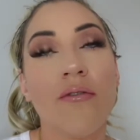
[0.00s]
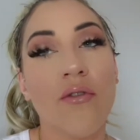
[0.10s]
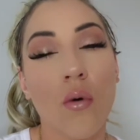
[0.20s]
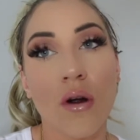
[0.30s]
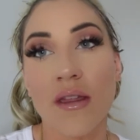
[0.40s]

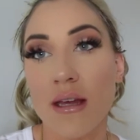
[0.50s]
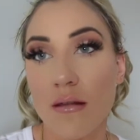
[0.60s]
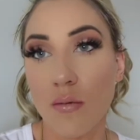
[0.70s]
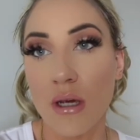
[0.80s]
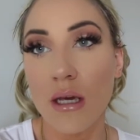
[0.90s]
for
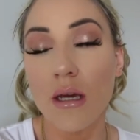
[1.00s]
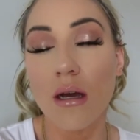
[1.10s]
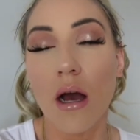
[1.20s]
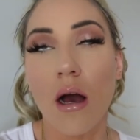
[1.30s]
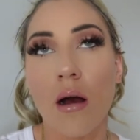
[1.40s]
this week.
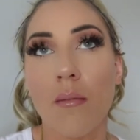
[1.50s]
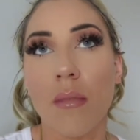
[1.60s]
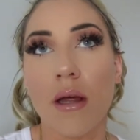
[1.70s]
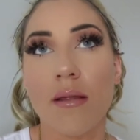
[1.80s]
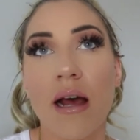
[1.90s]
Um,
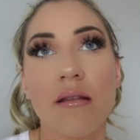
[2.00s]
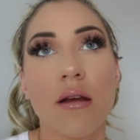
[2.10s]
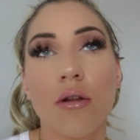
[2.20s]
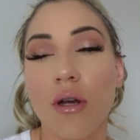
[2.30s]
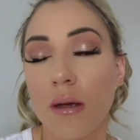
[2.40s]
that's
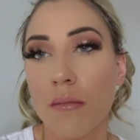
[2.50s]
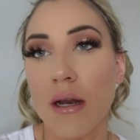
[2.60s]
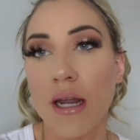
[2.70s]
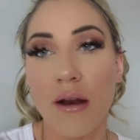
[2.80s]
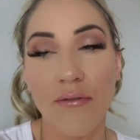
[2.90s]
including
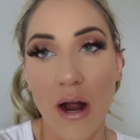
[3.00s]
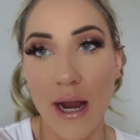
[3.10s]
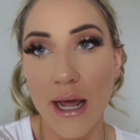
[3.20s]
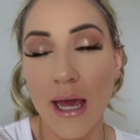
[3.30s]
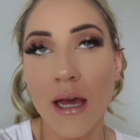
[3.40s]
Monday to
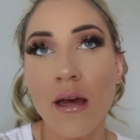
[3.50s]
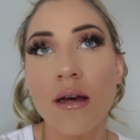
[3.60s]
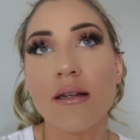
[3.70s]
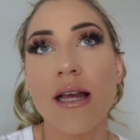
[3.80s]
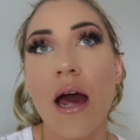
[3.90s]
Friday.
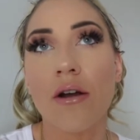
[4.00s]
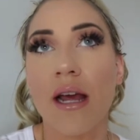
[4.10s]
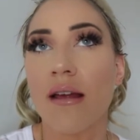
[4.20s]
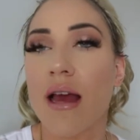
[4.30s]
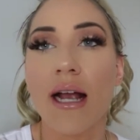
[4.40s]

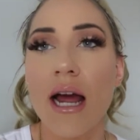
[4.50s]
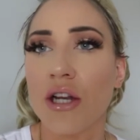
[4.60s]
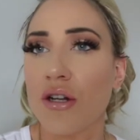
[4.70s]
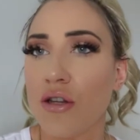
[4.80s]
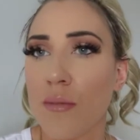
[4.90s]
Saturdays I kind
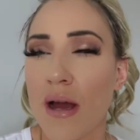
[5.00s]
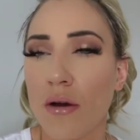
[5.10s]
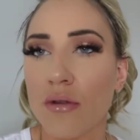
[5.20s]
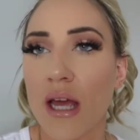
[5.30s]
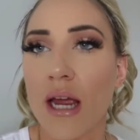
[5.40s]
of just do my
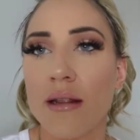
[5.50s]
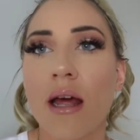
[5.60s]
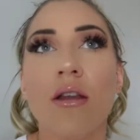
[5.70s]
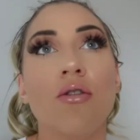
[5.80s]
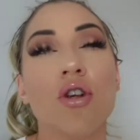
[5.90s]
own thing and
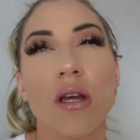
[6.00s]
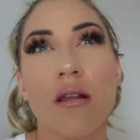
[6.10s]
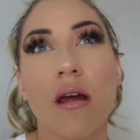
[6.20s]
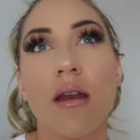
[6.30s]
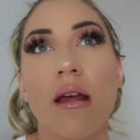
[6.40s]
then usually
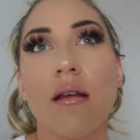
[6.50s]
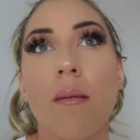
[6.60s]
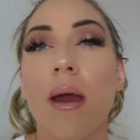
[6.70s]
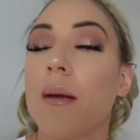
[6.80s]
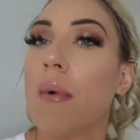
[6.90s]
Sundays I
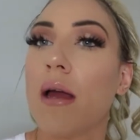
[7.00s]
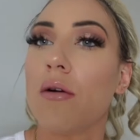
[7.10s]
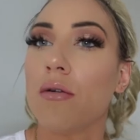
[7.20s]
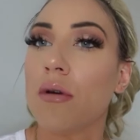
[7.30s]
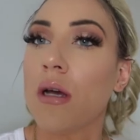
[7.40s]
make my
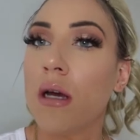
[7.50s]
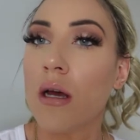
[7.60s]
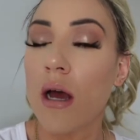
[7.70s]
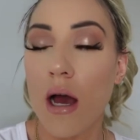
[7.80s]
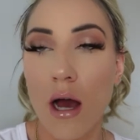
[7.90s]
own
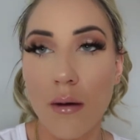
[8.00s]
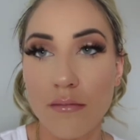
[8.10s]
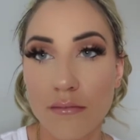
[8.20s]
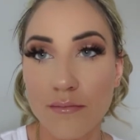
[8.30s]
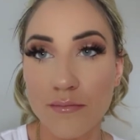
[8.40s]
um,
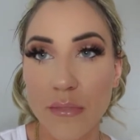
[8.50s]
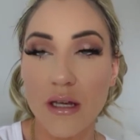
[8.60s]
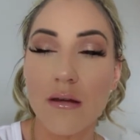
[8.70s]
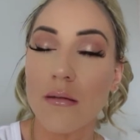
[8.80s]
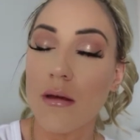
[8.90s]

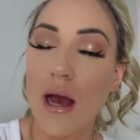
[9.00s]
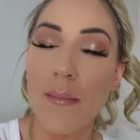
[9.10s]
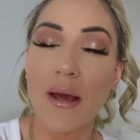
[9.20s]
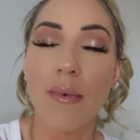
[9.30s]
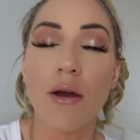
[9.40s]
I
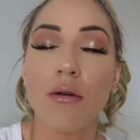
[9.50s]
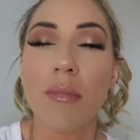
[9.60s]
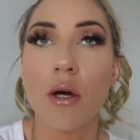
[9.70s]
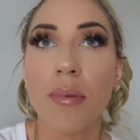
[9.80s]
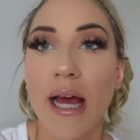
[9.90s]
make my own
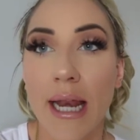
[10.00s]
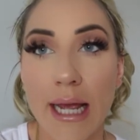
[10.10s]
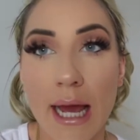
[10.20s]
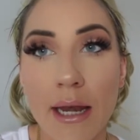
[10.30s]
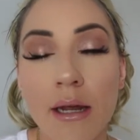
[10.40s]
meal plan
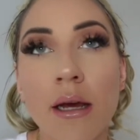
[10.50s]
again.